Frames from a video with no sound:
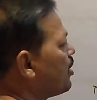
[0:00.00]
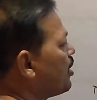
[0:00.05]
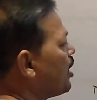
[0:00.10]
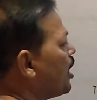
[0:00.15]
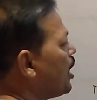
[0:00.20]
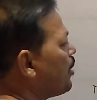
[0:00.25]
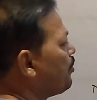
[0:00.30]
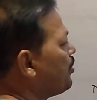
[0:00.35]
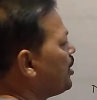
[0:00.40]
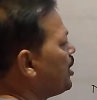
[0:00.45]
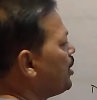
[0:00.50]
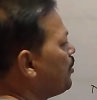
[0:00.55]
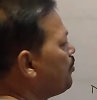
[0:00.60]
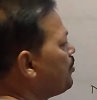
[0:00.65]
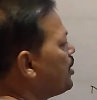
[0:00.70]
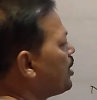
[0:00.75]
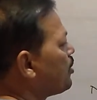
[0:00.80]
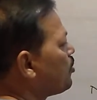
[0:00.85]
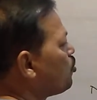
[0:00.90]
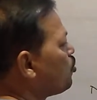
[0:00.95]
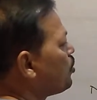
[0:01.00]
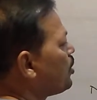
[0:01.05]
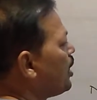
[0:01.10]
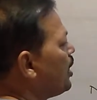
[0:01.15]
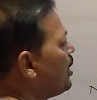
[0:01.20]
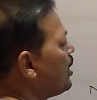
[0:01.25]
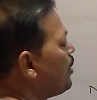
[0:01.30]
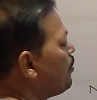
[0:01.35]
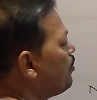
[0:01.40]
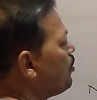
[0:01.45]
if the
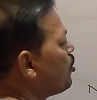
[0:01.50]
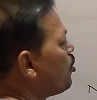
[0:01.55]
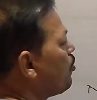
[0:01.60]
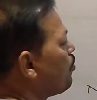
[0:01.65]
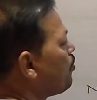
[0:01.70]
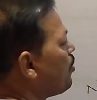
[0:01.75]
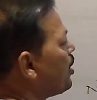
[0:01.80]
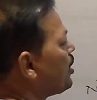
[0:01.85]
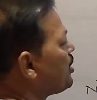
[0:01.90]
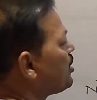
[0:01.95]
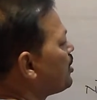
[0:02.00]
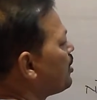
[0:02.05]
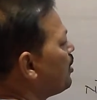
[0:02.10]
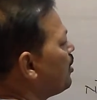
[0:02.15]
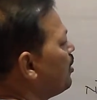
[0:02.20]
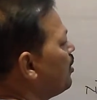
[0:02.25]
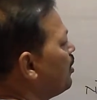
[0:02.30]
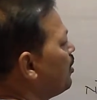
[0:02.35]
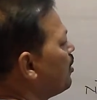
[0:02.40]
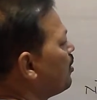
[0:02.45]
total number of particles